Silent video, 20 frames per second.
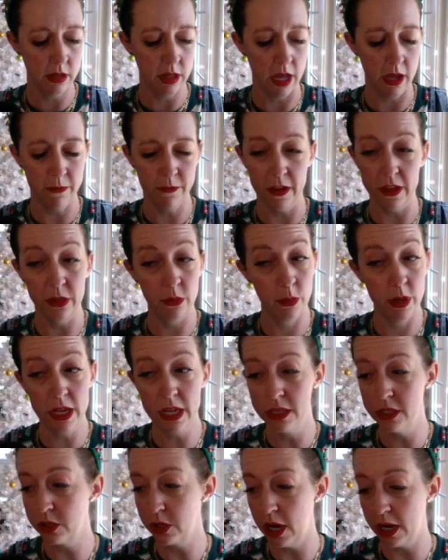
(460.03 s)
faith
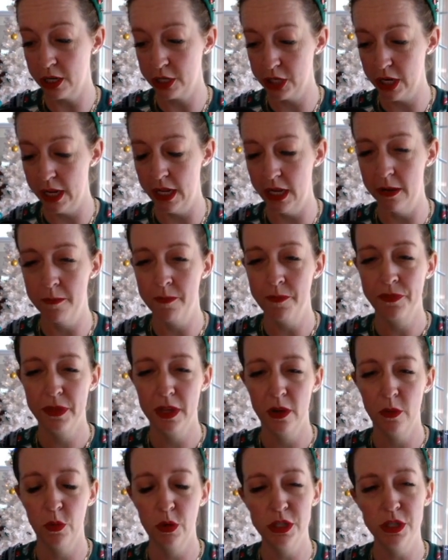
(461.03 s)
reconstruction.
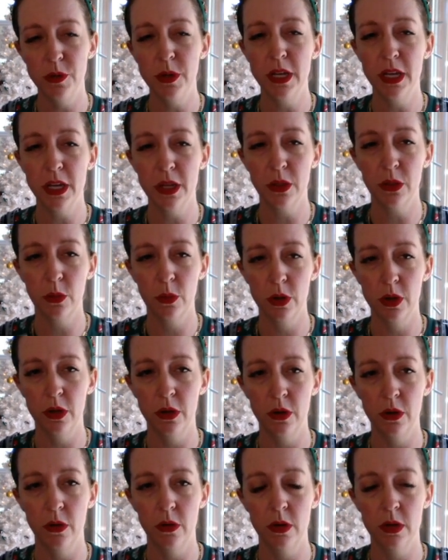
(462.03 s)
We're doing it
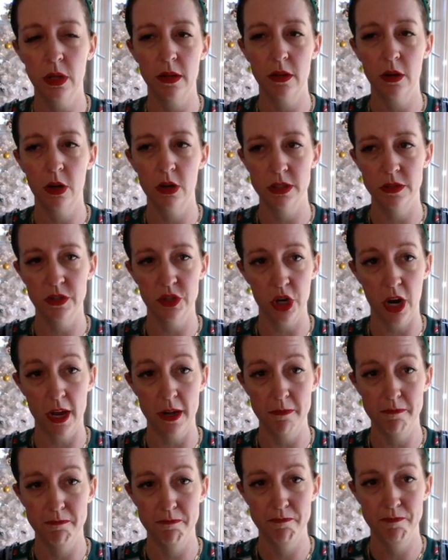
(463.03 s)
through Curse of Strahd.
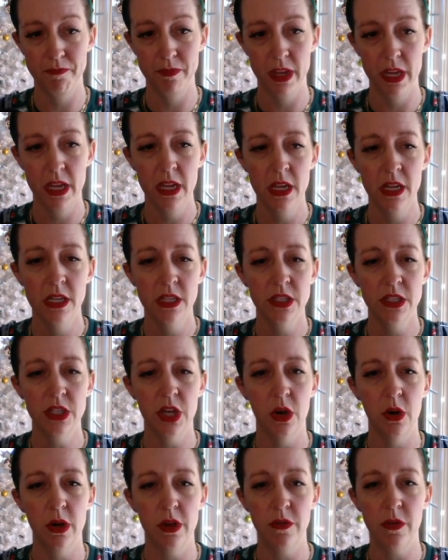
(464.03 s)

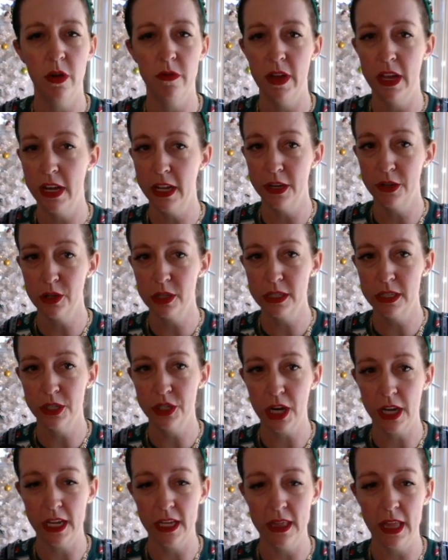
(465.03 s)
So if you have any interest in
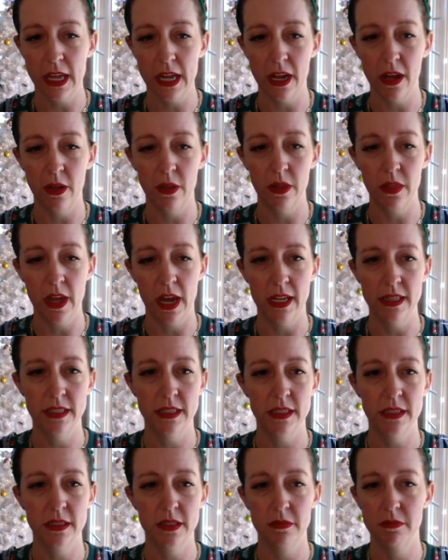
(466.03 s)
checking that out,
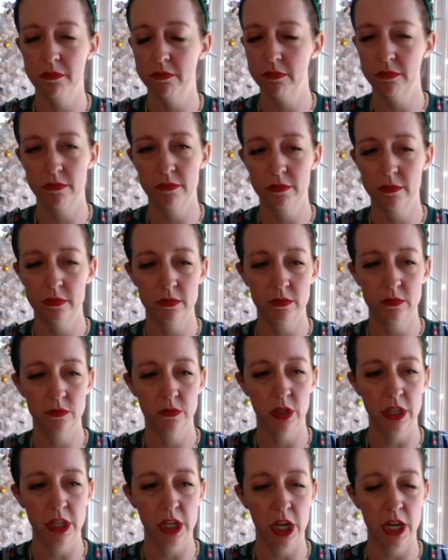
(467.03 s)
that's
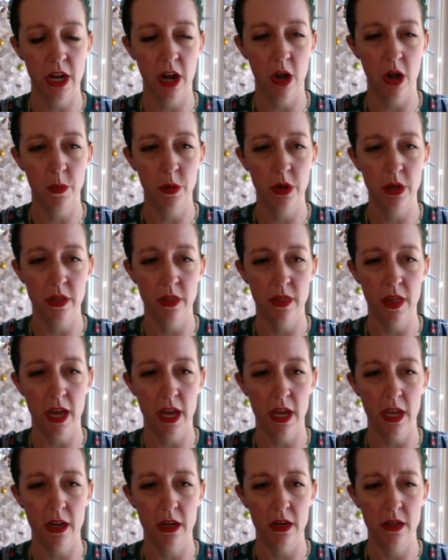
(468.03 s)
really good. I'll put
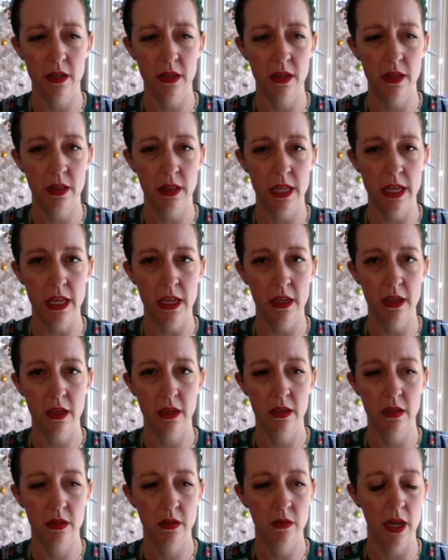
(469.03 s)
that
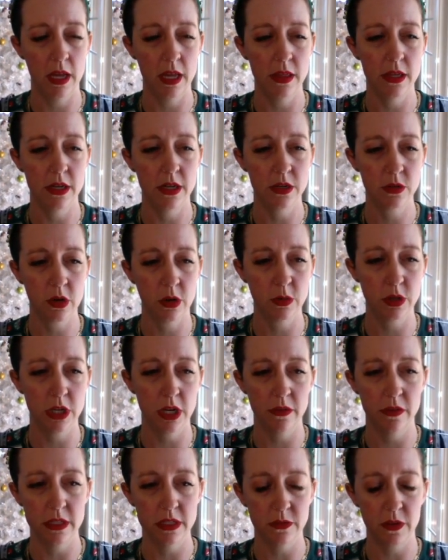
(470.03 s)
link in the description
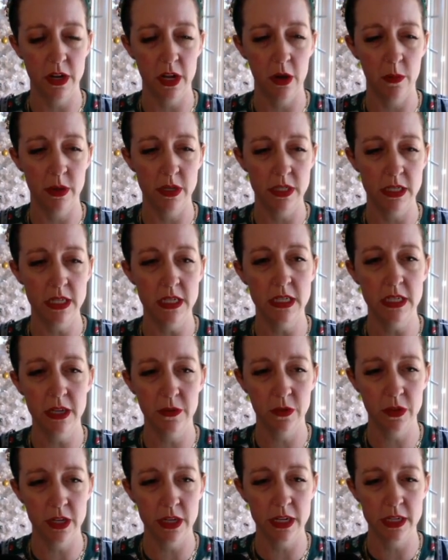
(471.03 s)
of this video, but D&D
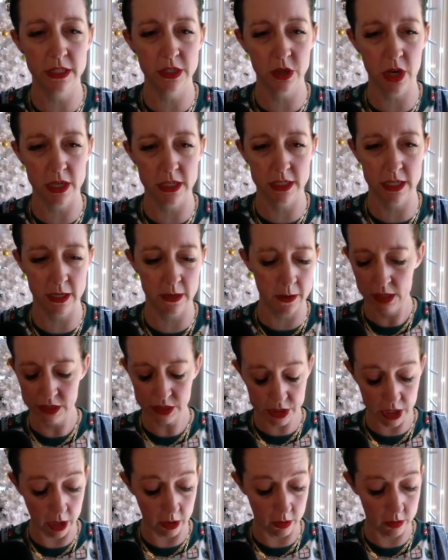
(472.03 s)
for the Deconstructed.
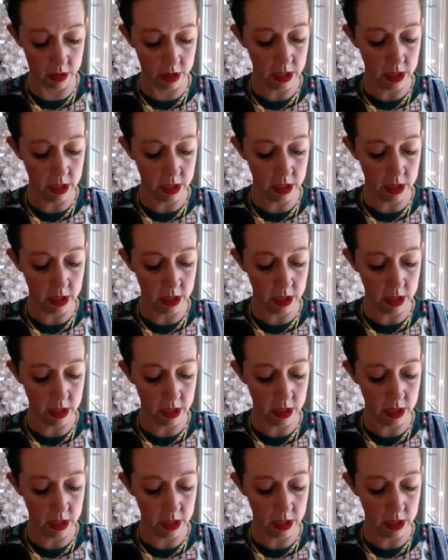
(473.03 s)
So